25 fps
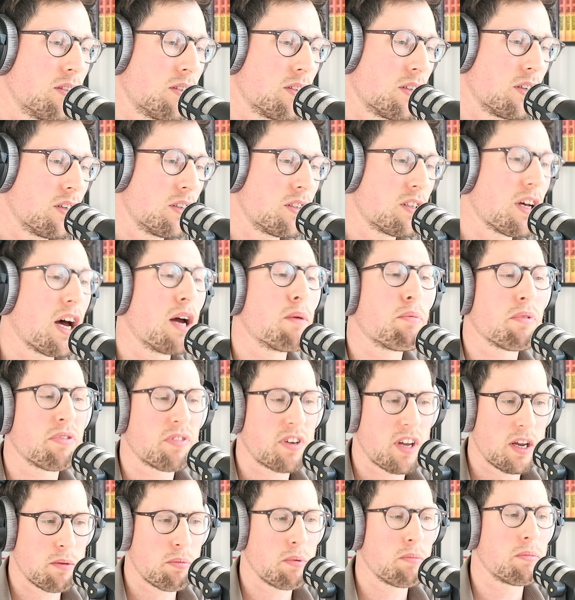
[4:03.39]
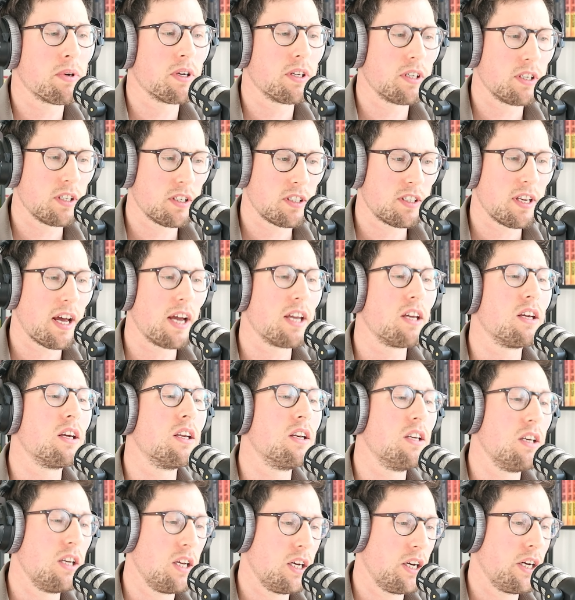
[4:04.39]
the type of capabilities that
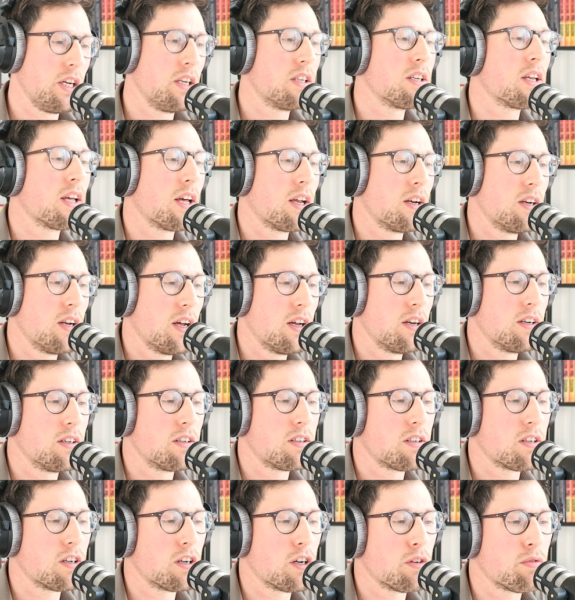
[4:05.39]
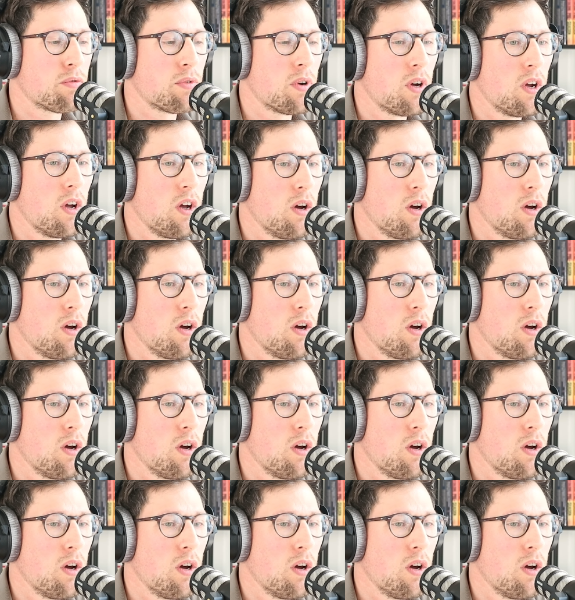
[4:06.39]
you need and sort of